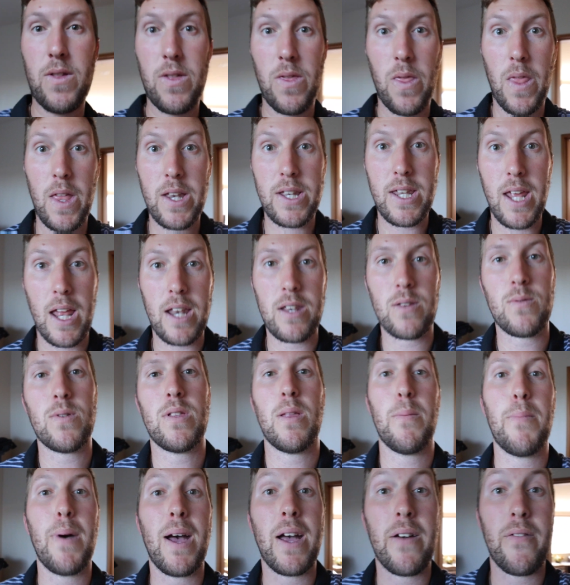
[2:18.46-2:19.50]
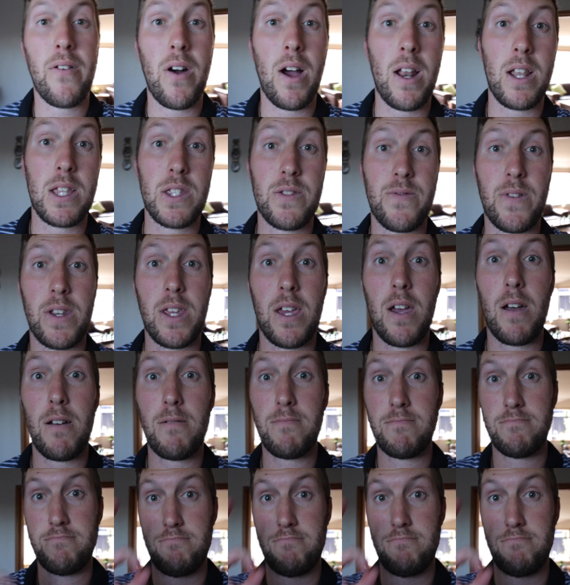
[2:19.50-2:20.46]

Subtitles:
the tattoo in the Bay of Islands video.